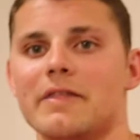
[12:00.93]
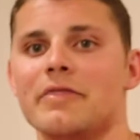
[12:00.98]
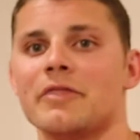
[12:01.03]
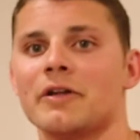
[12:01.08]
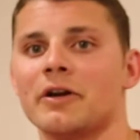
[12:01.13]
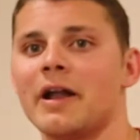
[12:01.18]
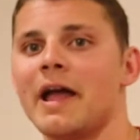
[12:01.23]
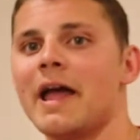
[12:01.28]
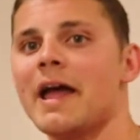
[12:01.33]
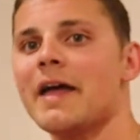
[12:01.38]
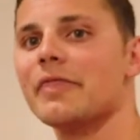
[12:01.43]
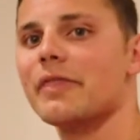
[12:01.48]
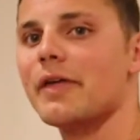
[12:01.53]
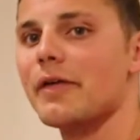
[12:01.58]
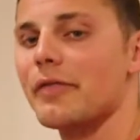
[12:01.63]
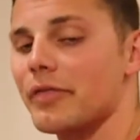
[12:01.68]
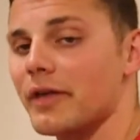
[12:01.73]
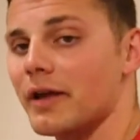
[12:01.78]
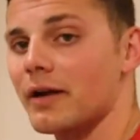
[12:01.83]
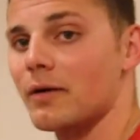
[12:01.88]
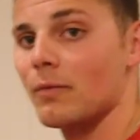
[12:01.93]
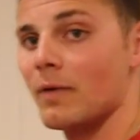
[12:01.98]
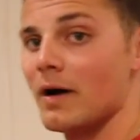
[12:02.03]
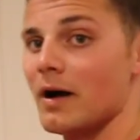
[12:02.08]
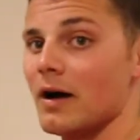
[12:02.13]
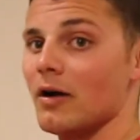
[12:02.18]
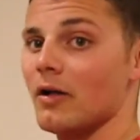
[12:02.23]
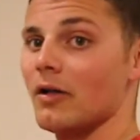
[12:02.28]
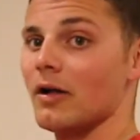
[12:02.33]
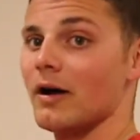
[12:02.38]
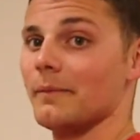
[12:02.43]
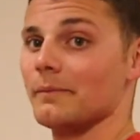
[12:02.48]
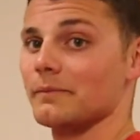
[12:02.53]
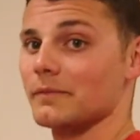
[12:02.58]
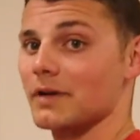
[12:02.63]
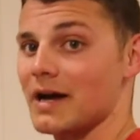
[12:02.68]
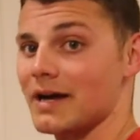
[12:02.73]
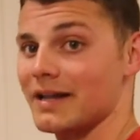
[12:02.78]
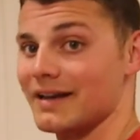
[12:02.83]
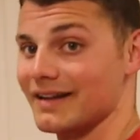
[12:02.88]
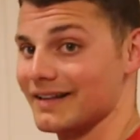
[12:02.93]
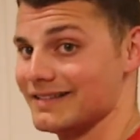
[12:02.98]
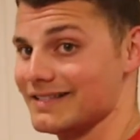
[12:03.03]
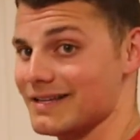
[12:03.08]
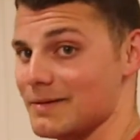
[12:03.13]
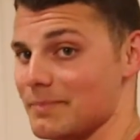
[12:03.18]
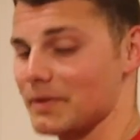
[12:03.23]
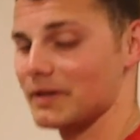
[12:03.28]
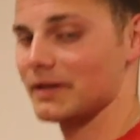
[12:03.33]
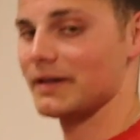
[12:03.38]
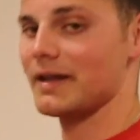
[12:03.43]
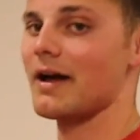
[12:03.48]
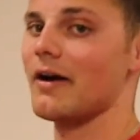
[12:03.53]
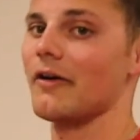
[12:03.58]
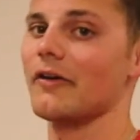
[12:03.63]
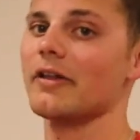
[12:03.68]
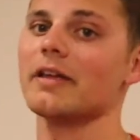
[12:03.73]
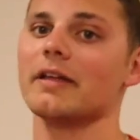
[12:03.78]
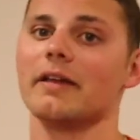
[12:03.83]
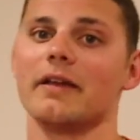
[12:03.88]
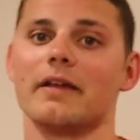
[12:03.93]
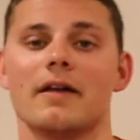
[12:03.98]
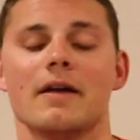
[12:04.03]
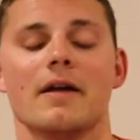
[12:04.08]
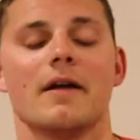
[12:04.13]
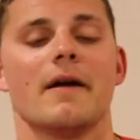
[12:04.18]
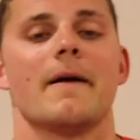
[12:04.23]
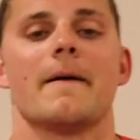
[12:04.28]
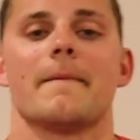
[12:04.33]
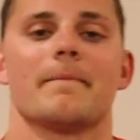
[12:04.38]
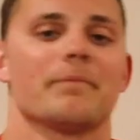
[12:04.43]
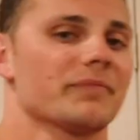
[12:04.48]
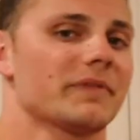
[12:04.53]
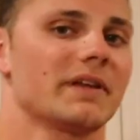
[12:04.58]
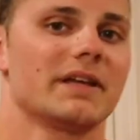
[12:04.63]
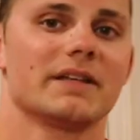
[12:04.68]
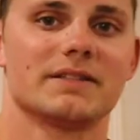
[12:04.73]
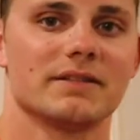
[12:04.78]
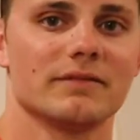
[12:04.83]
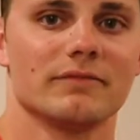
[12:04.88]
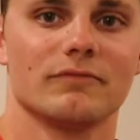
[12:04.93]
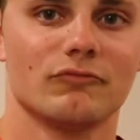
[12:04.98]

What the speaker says: in their head, they think, well, I'm kind of dipping down in. It's